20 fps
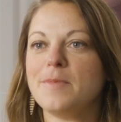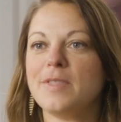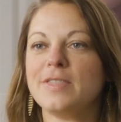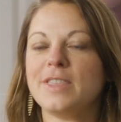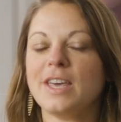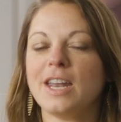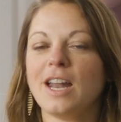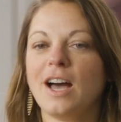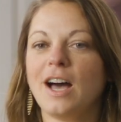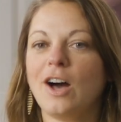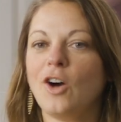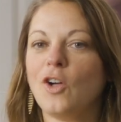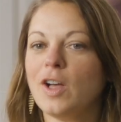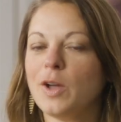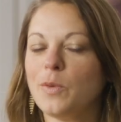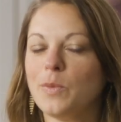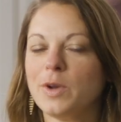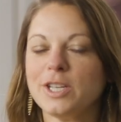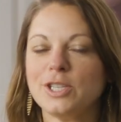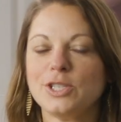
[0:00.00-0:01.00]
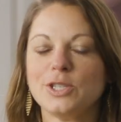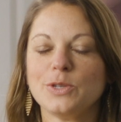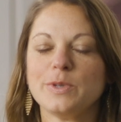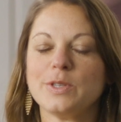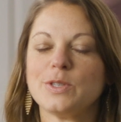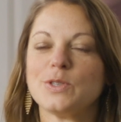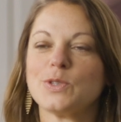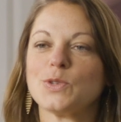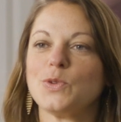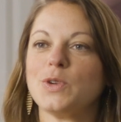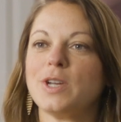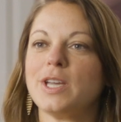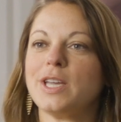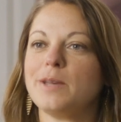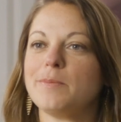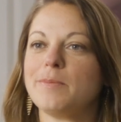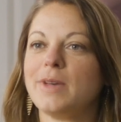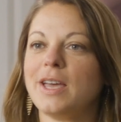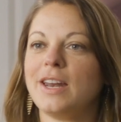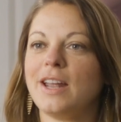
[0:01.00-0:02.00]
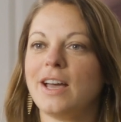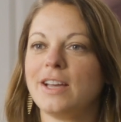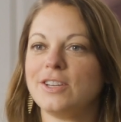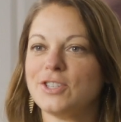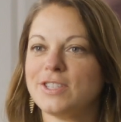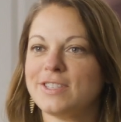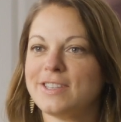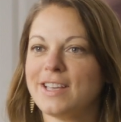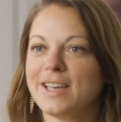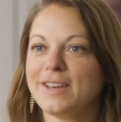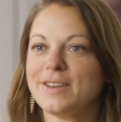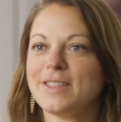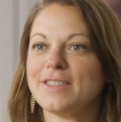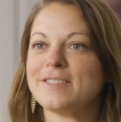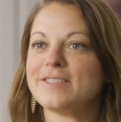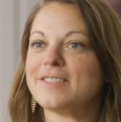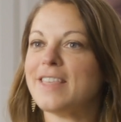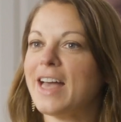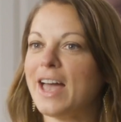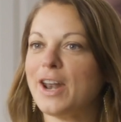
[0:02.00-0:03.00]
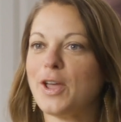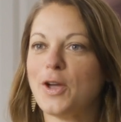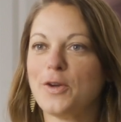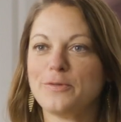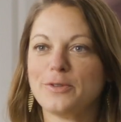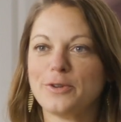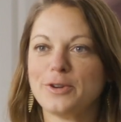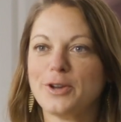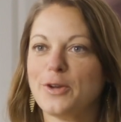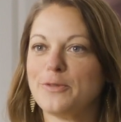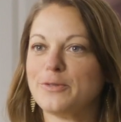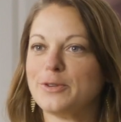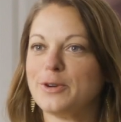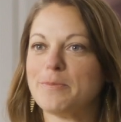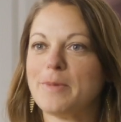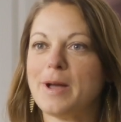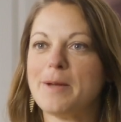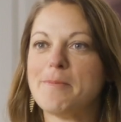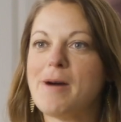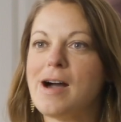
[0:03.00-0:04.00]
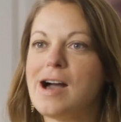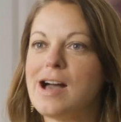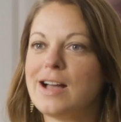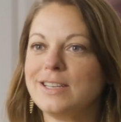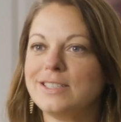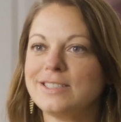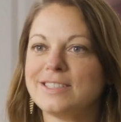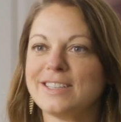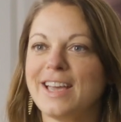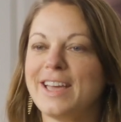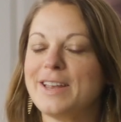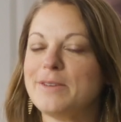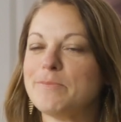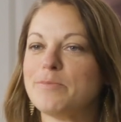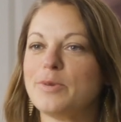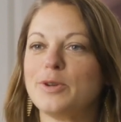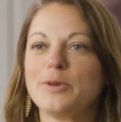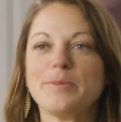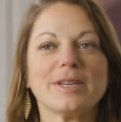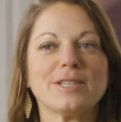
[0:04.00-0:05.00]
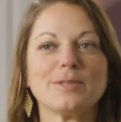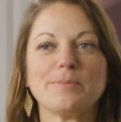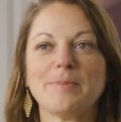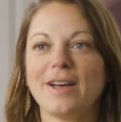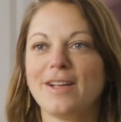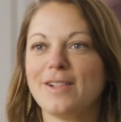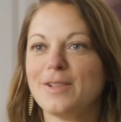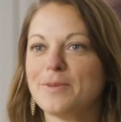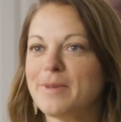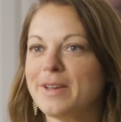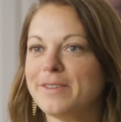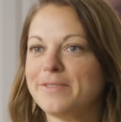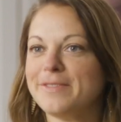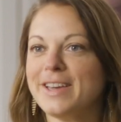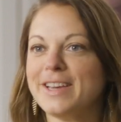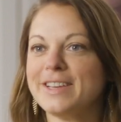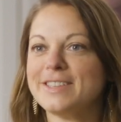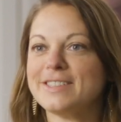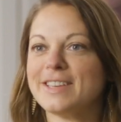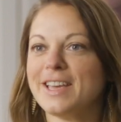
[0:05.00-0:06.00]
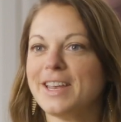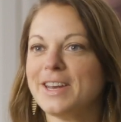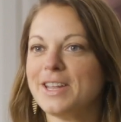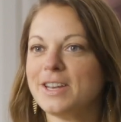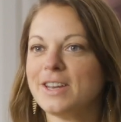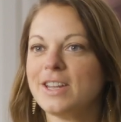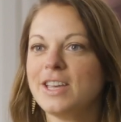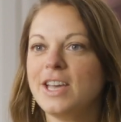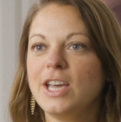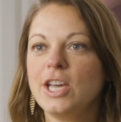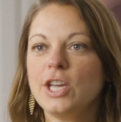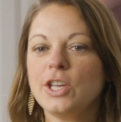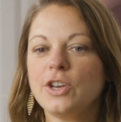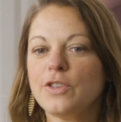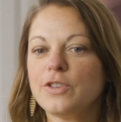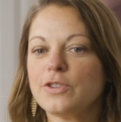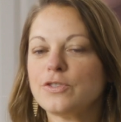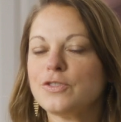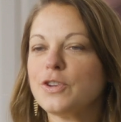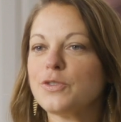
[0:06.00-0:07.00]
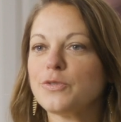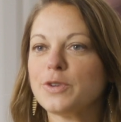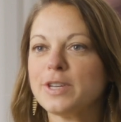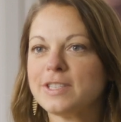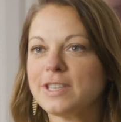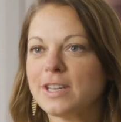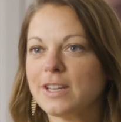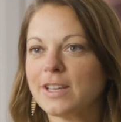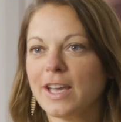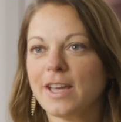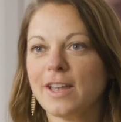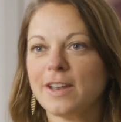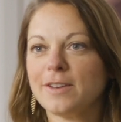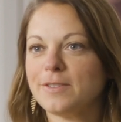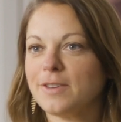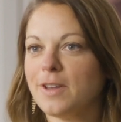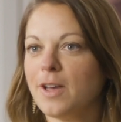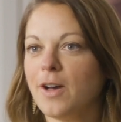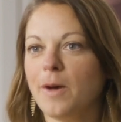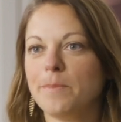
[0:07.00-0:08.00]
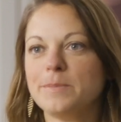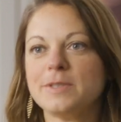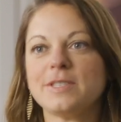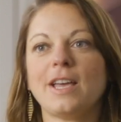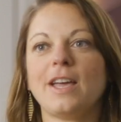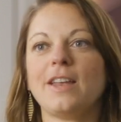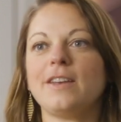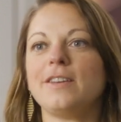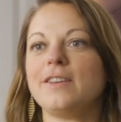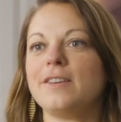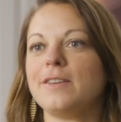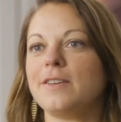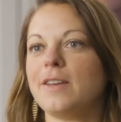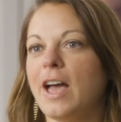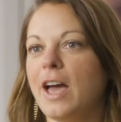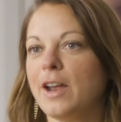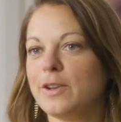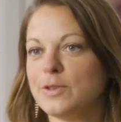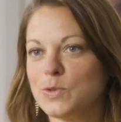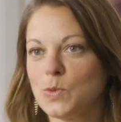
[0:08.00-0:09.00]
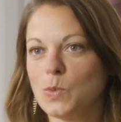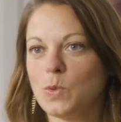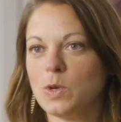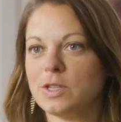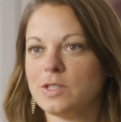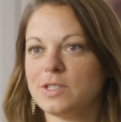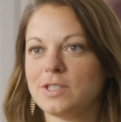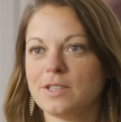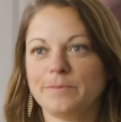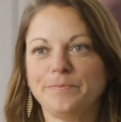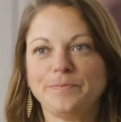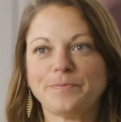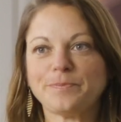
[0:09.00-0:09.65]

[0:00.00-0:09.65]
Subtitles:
that all I want to do is scream, and I just say that over and over in my mind and put a big smile on my face. And there's no reason to get upset and out of sorts